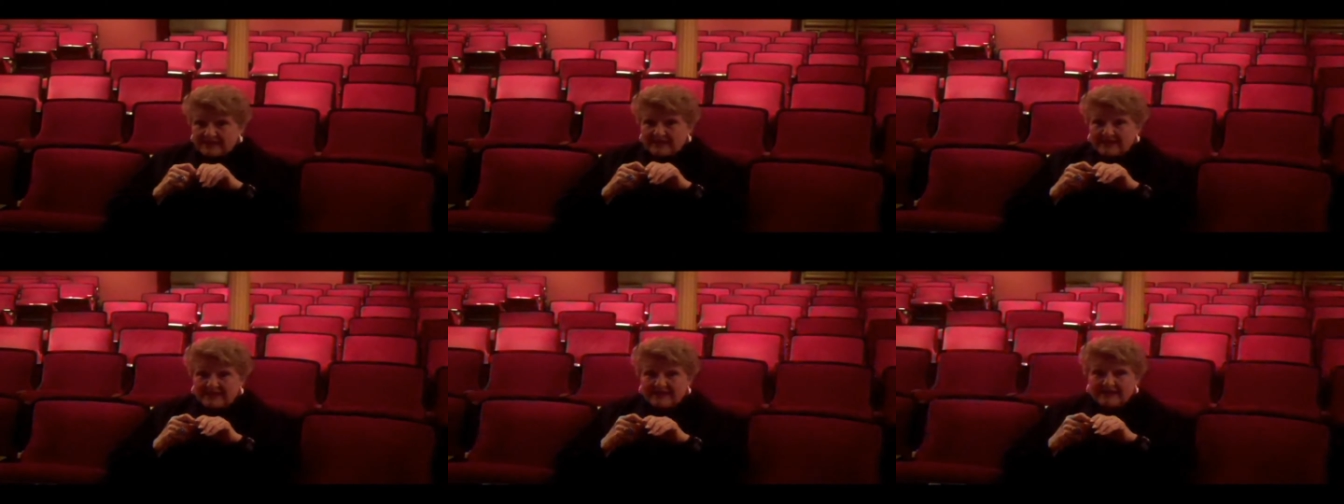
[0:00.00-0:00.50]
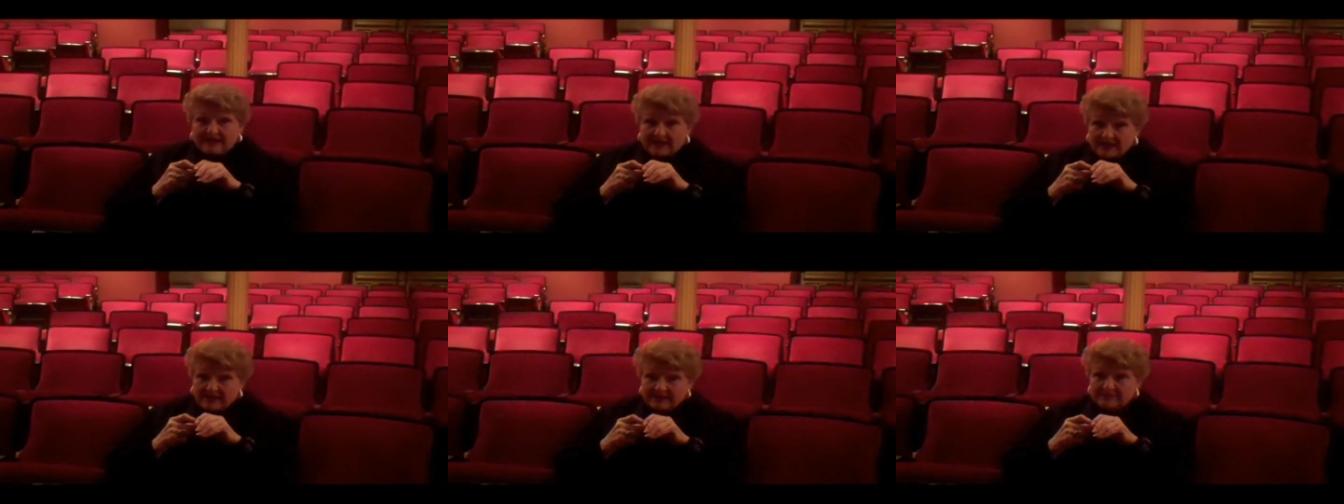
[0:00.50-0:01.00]
Yep. And
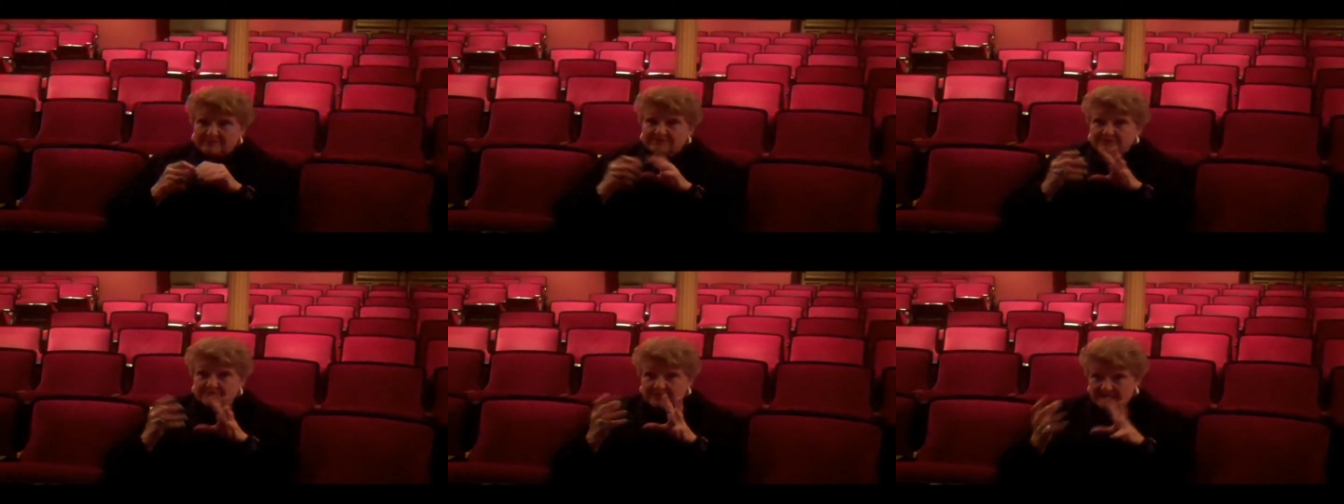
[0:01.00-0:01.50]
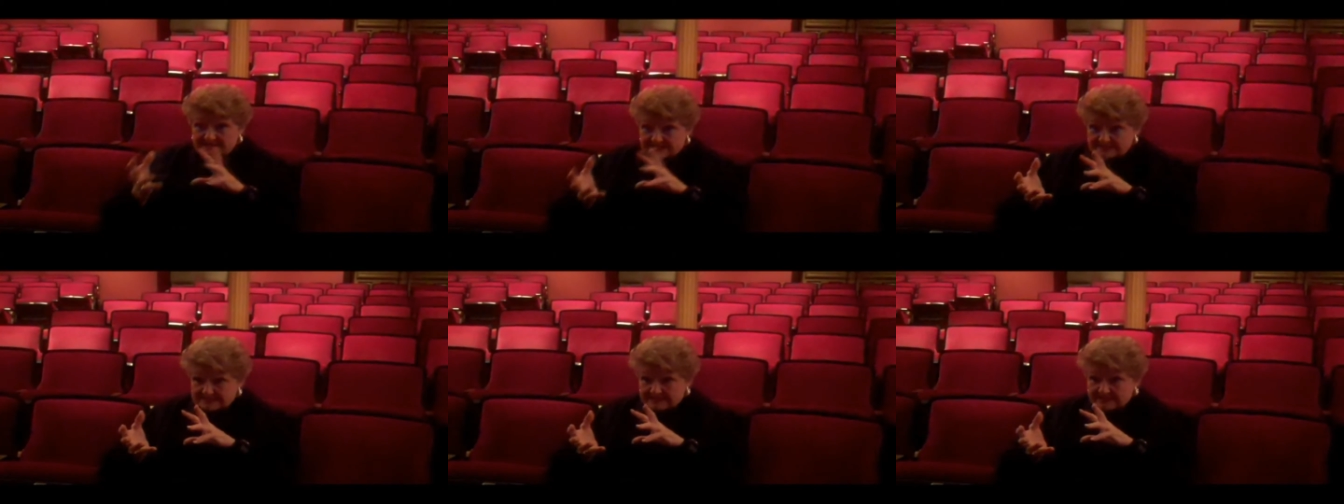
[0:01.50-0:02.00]
I am from
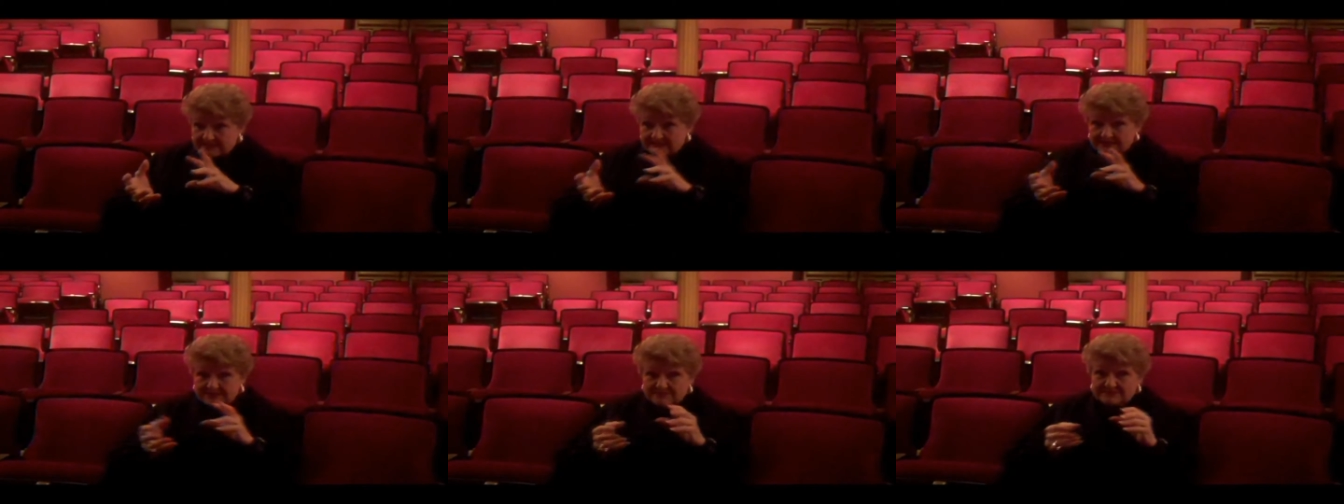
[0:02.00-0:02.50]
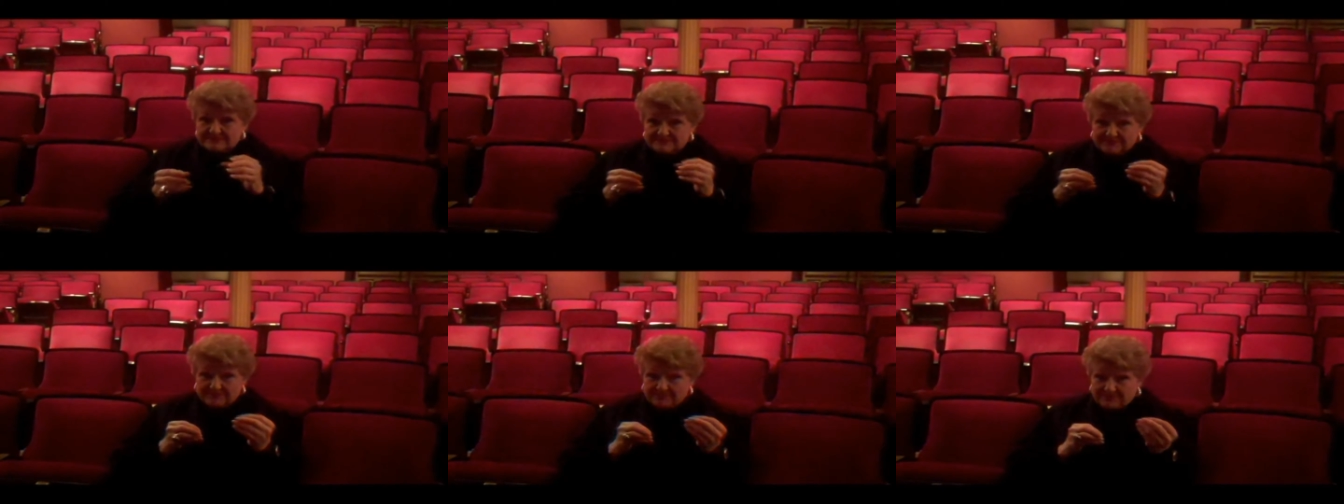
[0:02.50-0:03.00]
Kansas City. He was
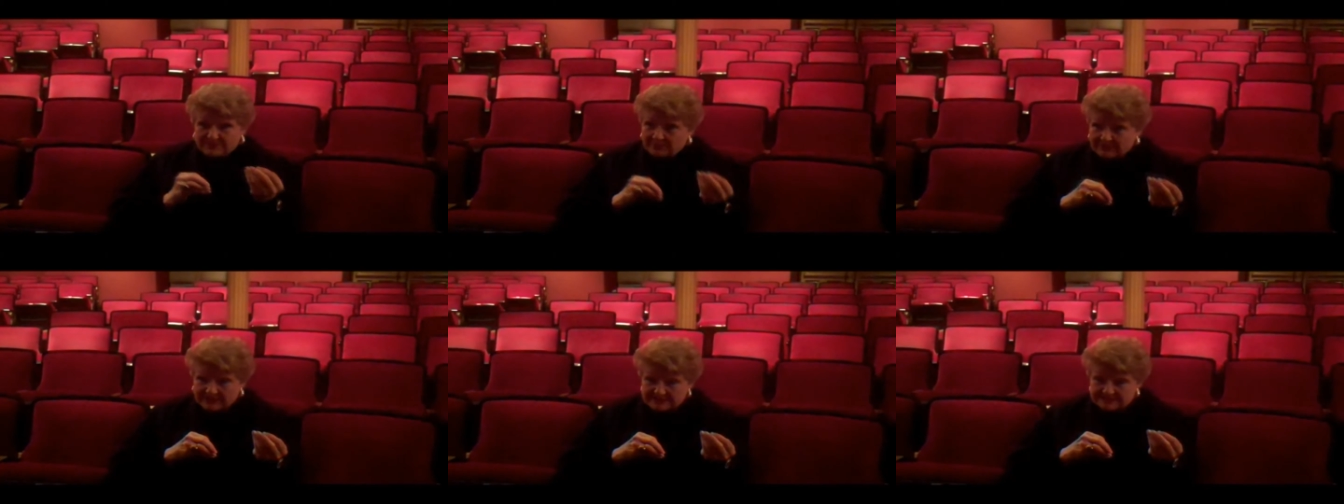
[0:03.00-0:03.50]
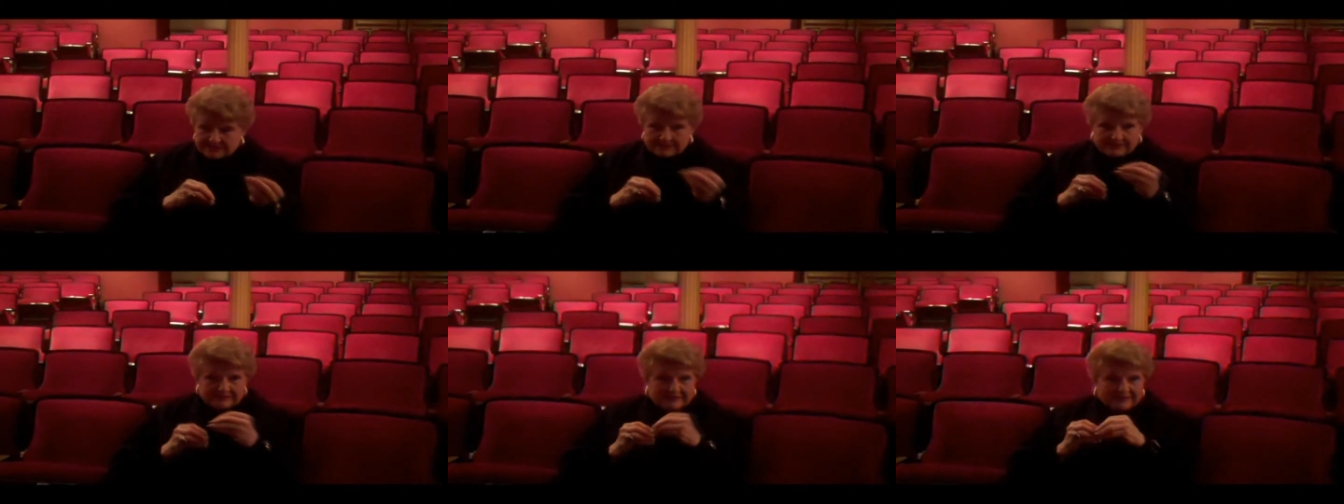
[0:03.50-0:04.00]
from Nebraska
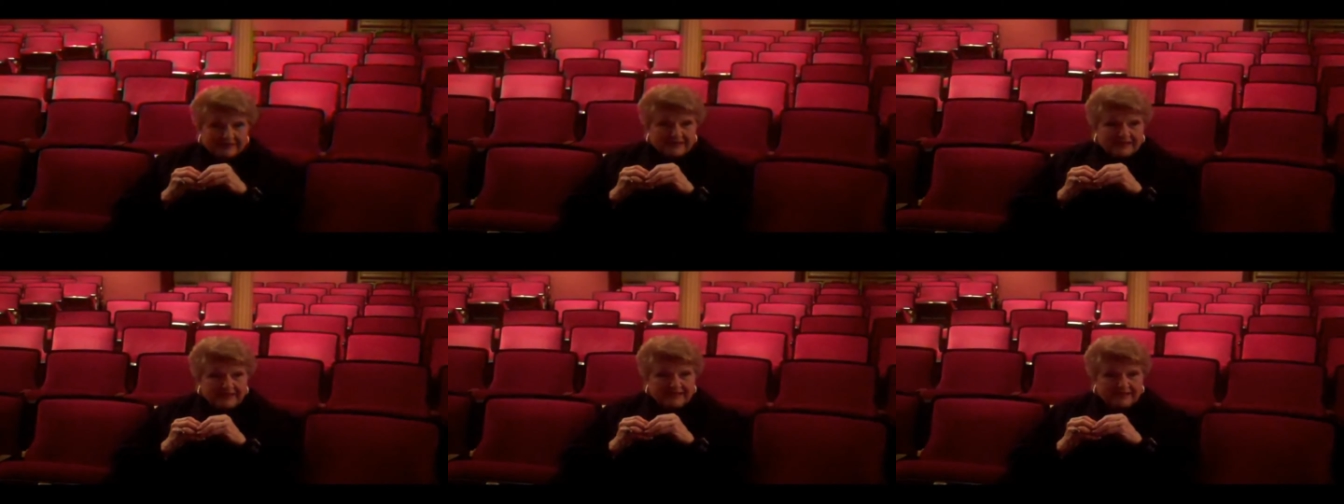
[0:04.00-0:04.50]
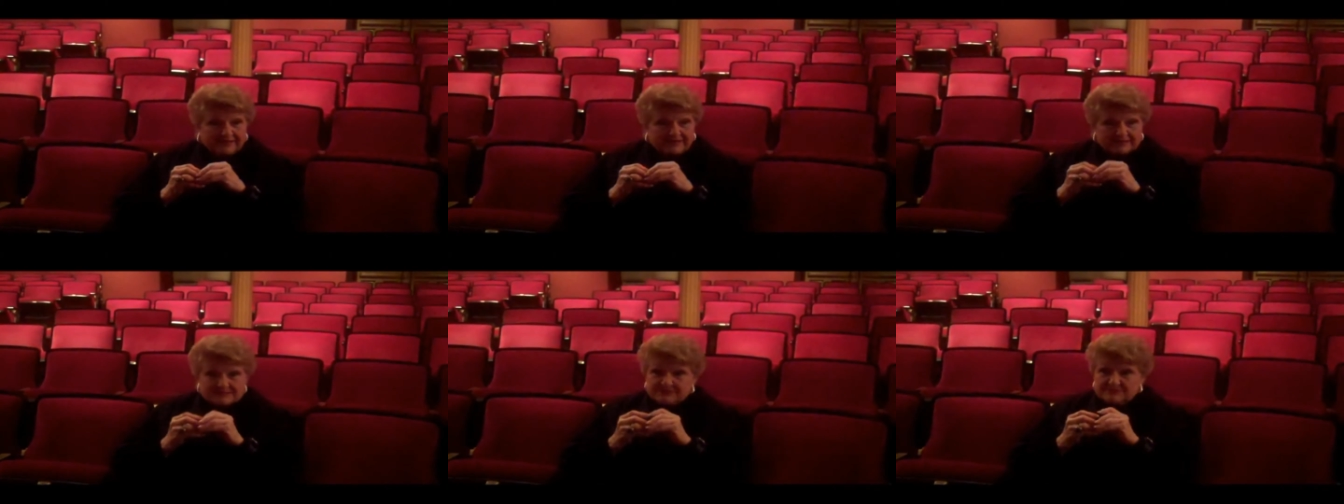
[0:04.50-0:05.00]

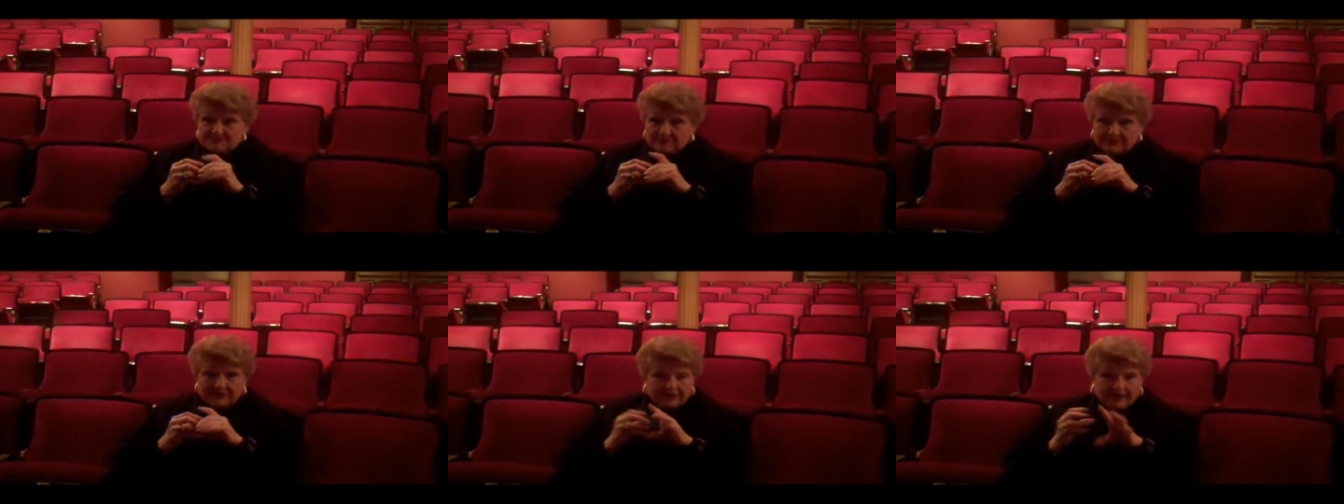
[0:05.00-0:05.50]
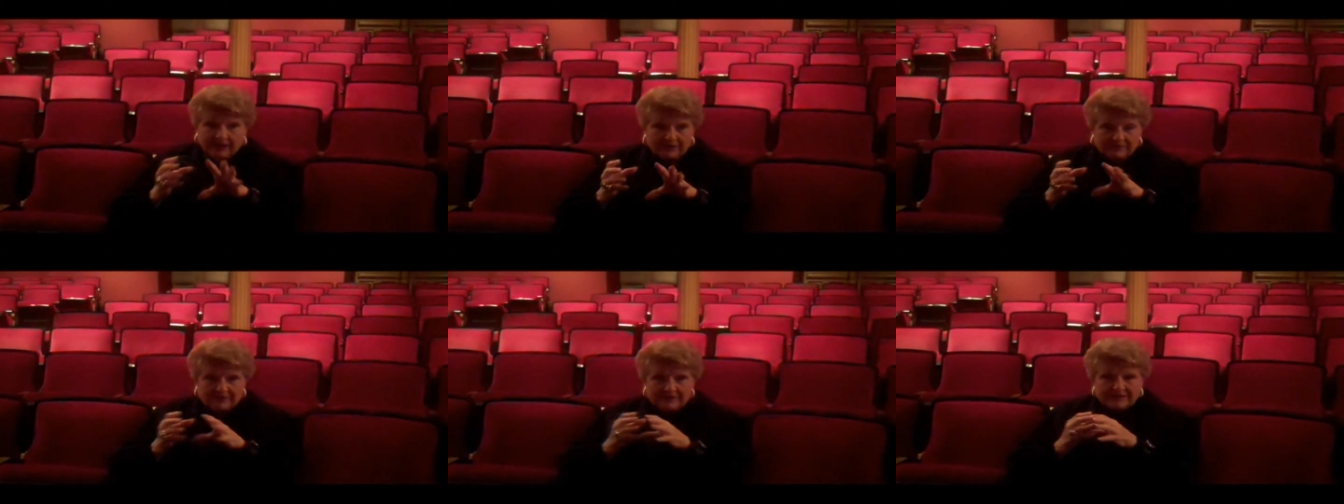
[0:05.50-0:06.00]
actually was born in
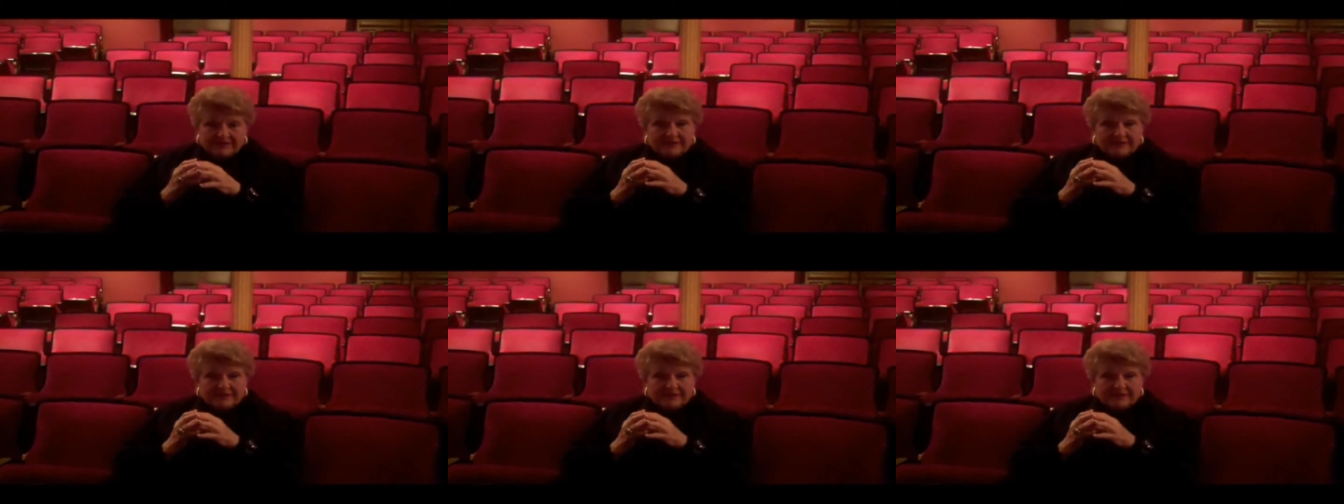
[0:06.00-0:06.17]
Iowa.